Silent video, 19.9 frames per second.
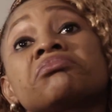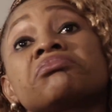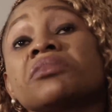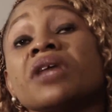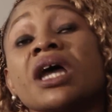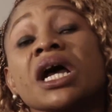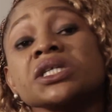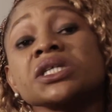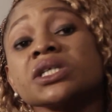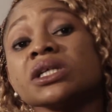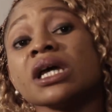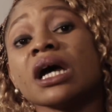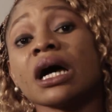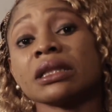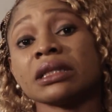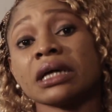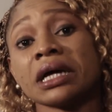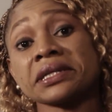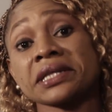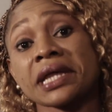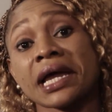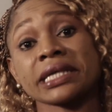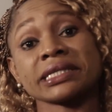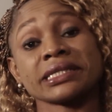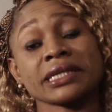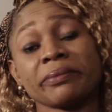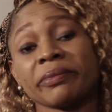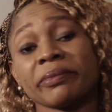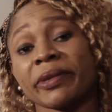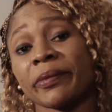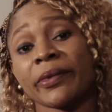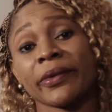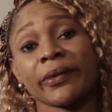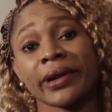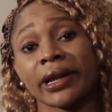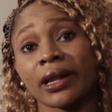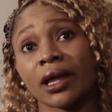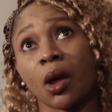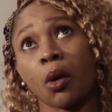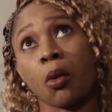they actually had that dance and people
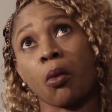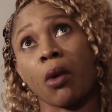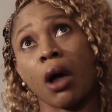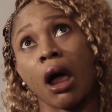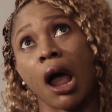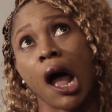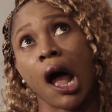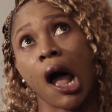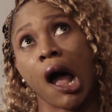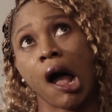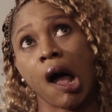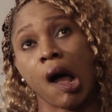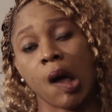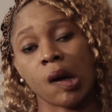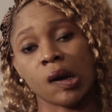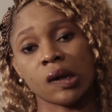were like, wow.